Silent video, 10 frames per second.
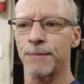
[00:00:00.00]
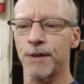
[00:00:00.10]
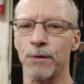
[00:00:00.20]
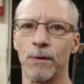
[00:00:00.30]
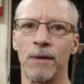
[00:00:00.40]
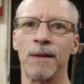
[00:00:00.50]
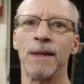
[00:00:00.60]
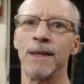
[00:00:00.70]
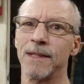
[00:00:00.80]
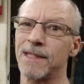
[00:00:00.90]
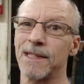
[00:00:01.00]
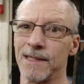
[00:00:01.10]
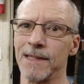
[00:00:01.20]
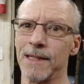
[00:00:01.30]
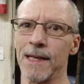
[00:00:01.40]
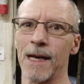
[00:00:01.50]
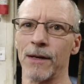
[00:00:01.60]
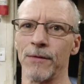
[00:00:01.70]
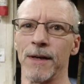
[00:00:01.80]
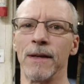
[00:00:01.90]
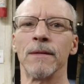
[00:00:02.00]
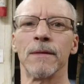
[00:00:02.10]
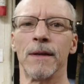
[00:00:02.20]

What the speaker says: So it's a little aggravating,